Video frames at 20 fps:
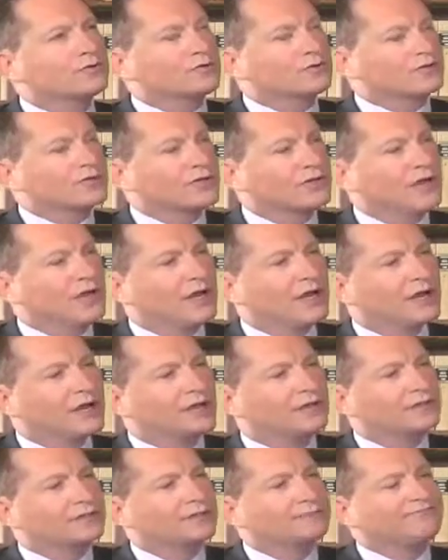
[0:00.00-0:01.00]
are saying
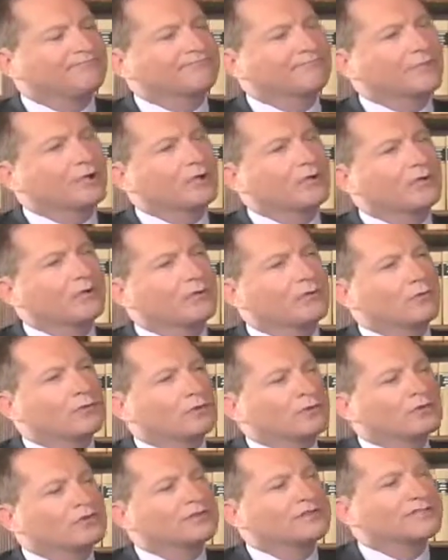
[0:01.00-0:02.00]
is, we're
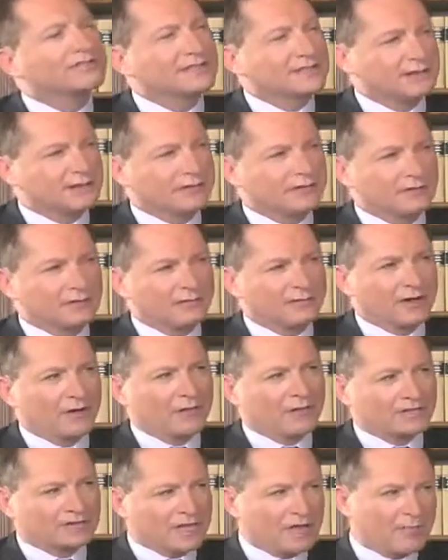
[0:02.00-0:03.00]
a little cynical
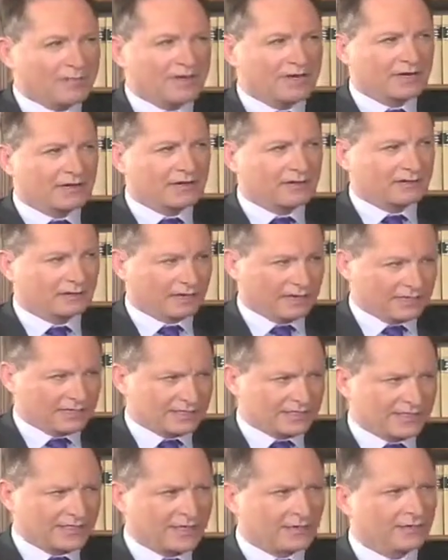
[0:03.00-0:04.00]
about what's happening in
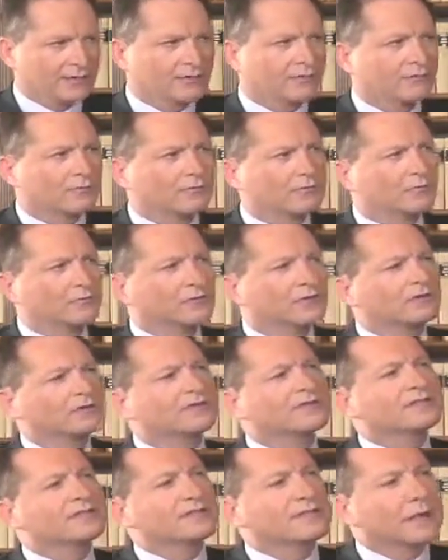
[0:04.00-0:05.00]
Lansing. We're a
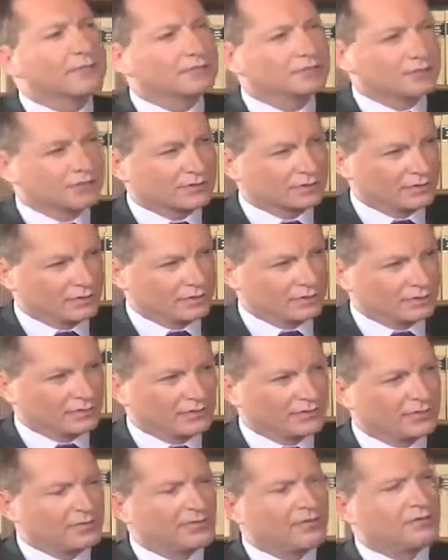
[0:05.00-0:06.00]
little skeptical.
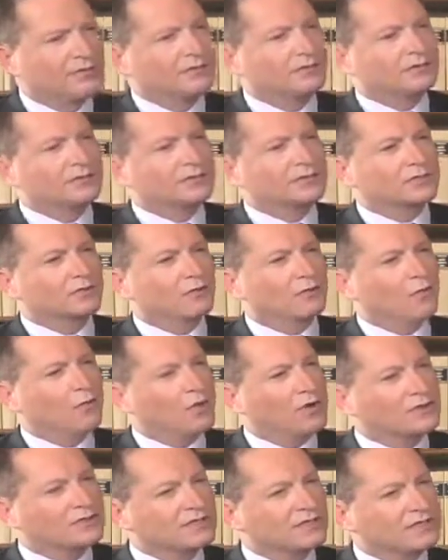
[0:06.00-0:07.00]
So it
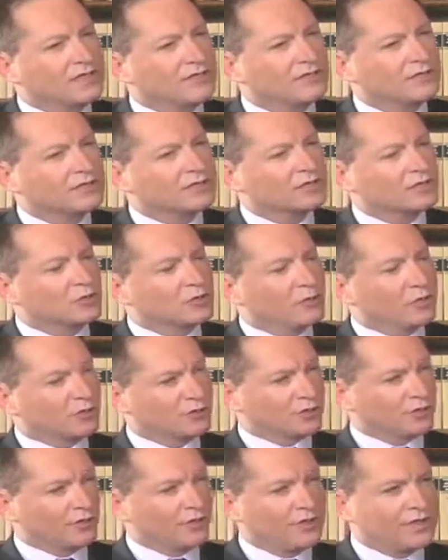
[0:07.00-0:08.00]
wasn't even so
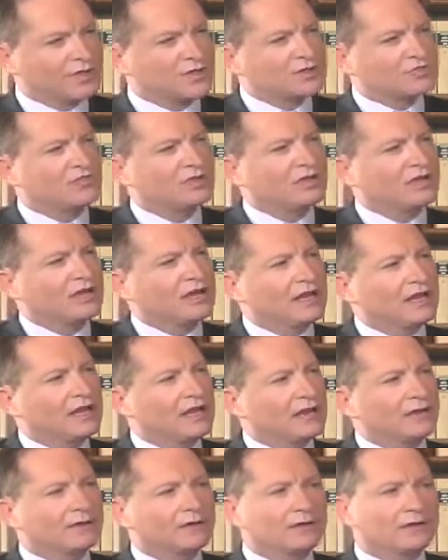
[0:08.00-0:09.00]
much this
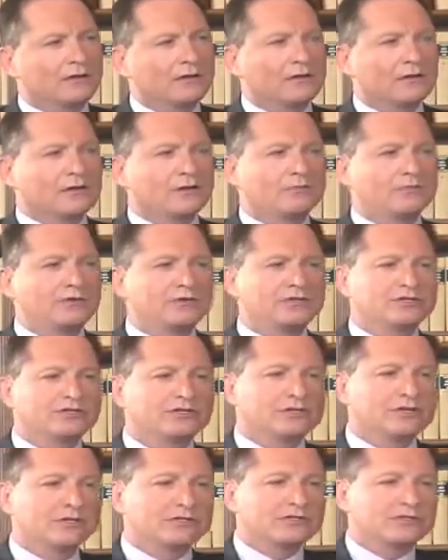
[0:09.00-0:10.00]
plan, but
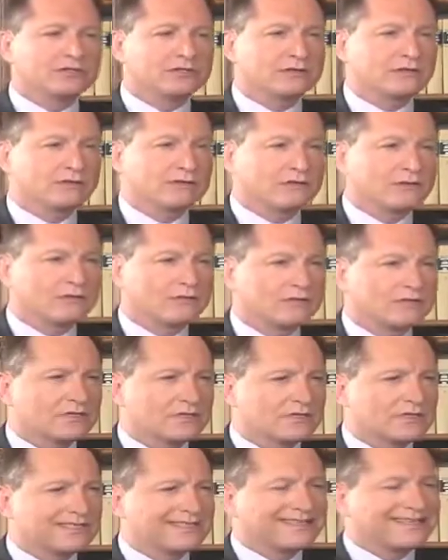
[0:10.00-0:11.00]
just there
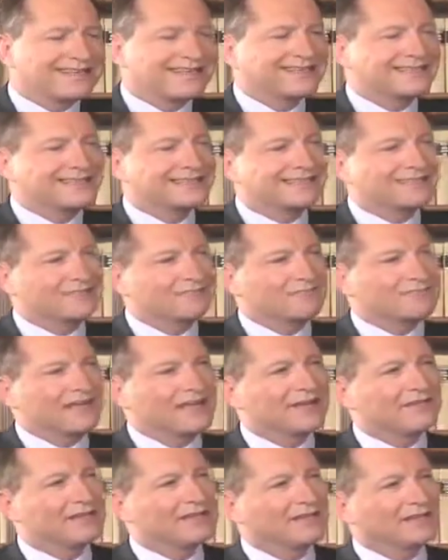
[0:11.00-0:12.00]
was a sense that
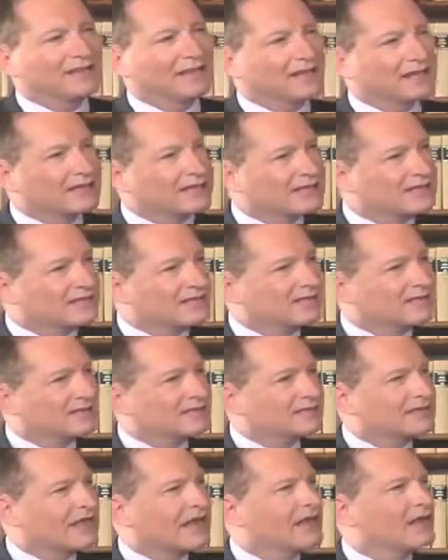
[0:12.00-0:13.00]
maybe
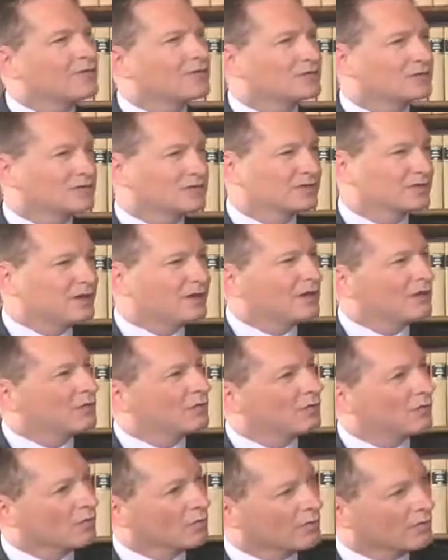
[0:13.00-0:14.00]
Lansing's house is not
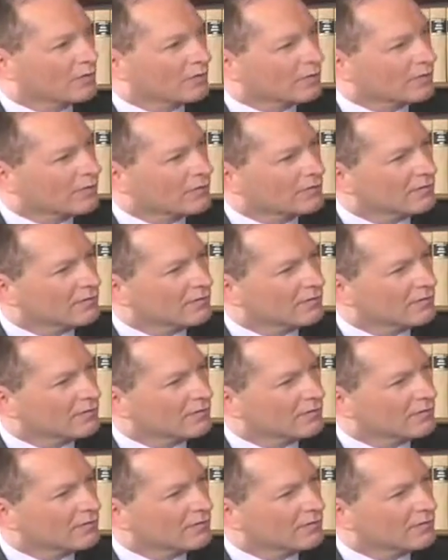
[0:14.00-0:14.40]
in order?